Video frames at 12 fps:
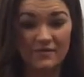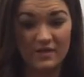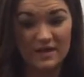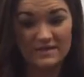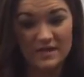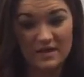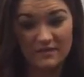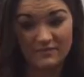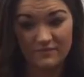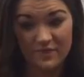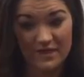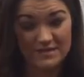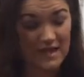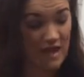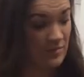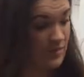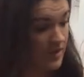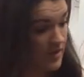for that day, that
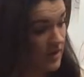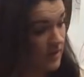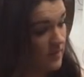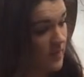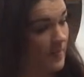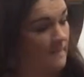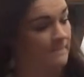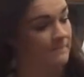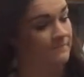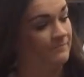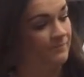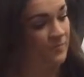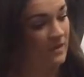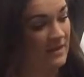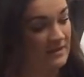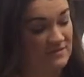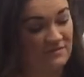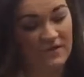time period.
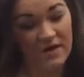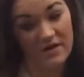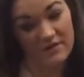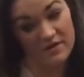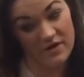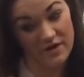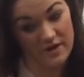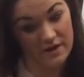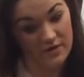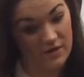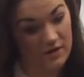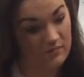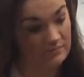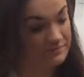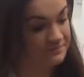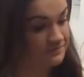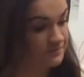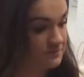He's very, very angry.
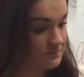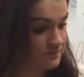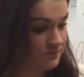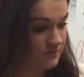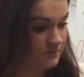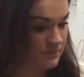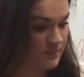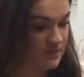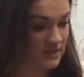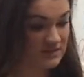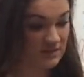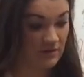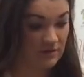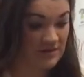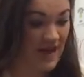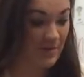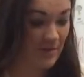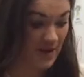He has to go to
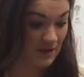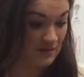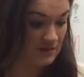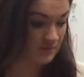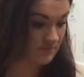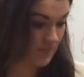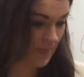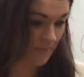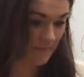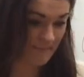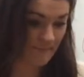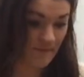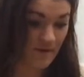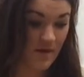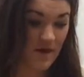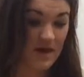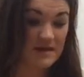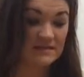timeout.
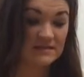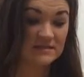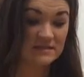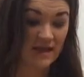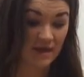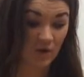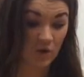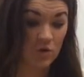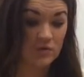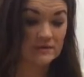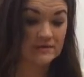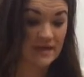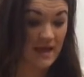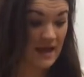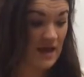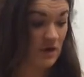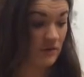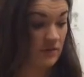Settle
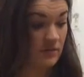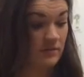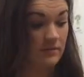down.